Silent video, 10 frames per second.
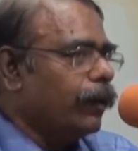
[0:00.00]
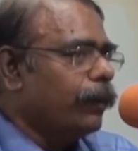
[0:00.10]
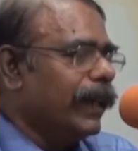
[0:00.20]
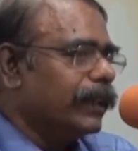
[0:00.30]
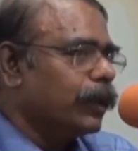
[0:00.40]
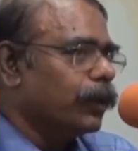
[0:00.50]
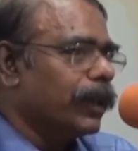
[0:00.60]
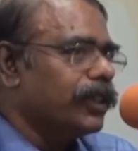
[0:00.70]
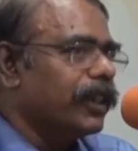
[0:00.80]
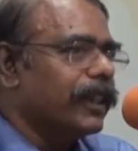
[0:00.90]
To be a
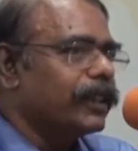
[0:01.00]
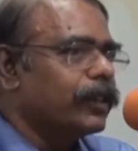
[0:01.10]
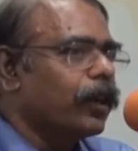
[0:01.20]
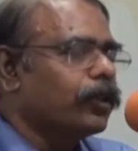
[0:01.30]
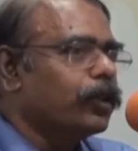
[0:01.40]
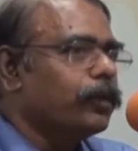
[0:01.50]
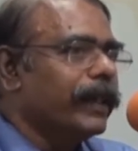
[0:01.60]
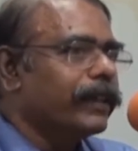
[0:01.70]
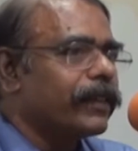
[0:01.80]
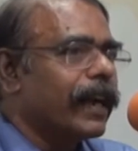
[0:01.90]
South Asian is not to
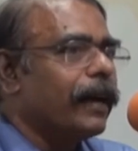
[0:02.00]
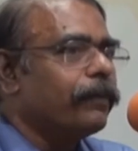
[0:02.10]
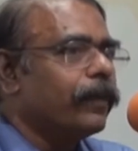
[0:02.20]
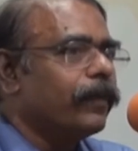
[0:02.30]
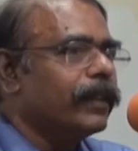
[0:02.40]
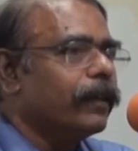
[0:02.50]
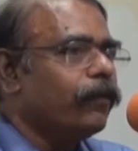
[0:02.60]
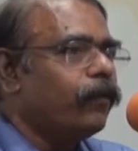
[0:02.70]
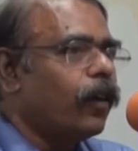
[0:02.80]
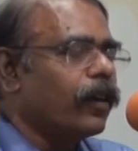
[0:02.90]
be trapped with the
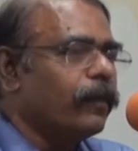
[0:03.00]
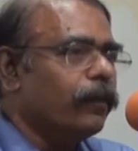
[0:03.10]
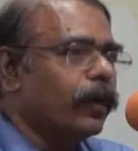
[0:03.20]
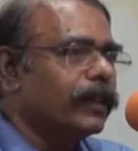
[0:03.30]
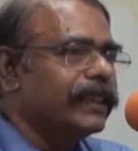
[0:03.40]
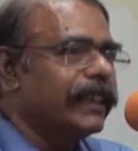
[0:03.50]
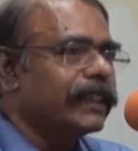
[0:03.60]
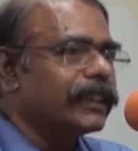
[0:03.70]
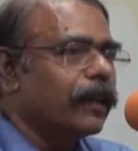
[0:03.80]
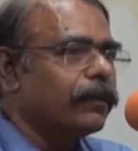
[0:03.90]
foreign
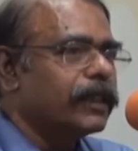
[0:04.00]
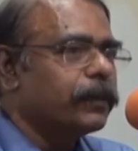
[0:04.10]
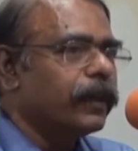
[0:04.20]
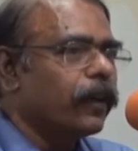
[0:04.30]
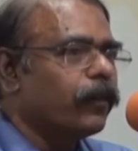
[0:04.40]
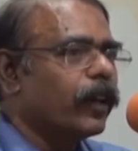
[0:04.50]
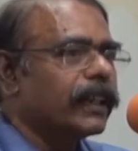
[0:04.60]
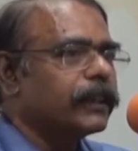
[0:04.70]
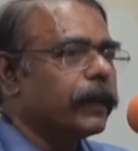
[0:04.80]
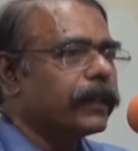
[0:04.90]
policy establishment of your
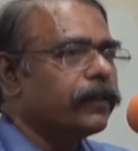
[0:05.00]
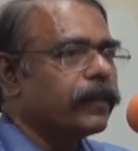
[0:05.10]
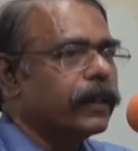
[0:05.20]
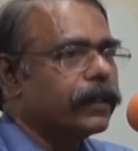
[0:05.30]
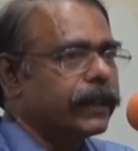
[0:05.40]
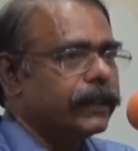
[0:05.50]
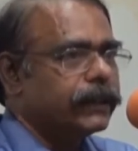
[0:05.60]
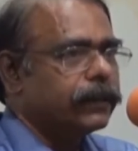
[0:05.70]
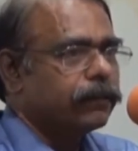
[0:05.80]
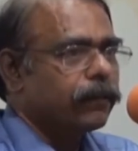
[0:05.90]
respective
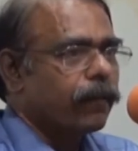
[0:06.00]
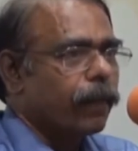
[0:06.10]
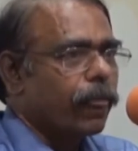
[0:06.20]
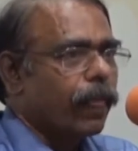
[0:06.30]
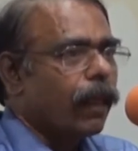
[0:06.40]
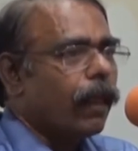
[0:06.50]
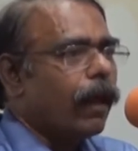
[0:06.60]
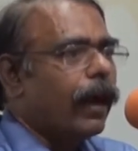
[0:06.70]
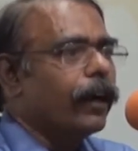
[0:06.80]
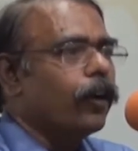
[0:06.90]
countries
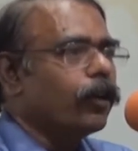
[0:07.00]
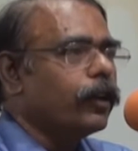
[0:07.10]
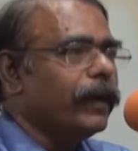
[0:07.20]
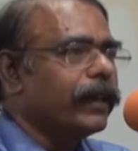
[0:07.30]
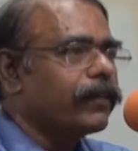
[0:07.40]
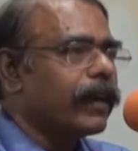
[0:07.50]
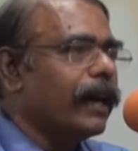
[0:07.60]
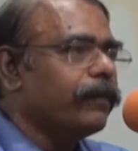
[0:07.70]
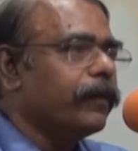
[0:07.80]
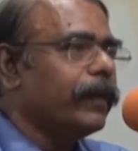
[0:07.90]
and not to be
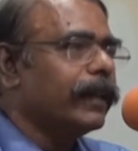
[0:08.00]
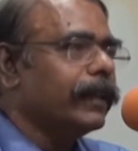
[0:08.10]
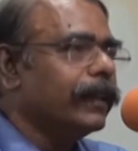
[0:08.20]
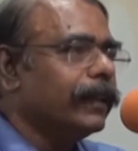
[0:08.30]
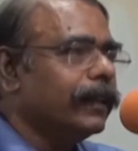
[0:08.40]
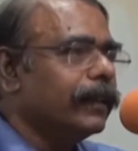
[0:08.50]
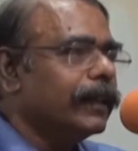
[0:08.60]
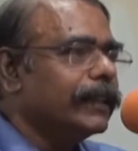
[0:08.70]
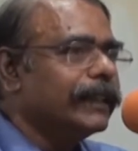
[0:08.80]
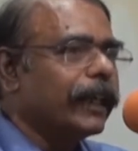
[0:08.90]
trapped by the
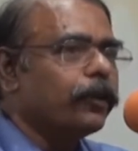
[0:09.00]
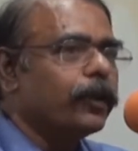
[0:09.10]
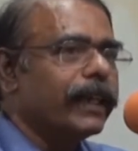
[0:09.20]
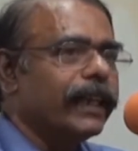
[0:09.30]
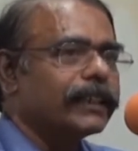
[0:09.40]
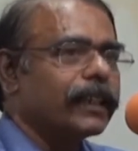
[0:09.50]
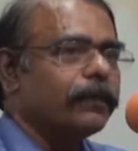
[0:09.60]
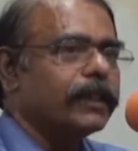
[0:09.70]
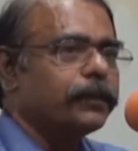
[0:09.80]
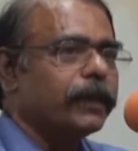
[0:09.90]
security
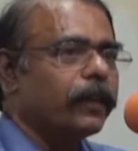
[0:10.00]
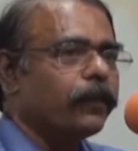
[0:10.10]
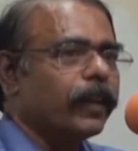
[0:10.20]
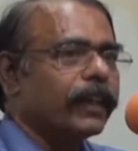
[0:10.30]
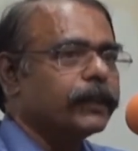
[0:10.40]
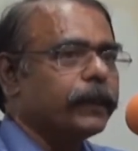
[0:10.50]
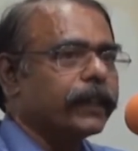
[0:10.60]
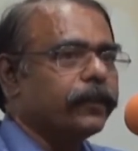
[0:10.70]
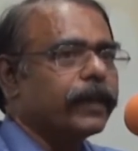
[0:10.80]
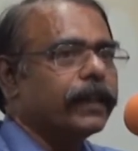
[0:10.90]
establishment of your
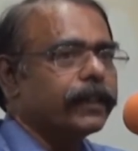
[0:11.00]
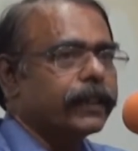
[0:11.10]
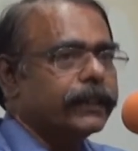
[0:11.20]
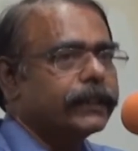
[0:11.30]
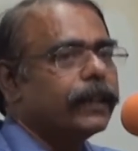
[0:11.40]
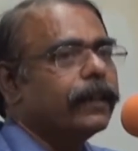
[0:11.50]
respective countries.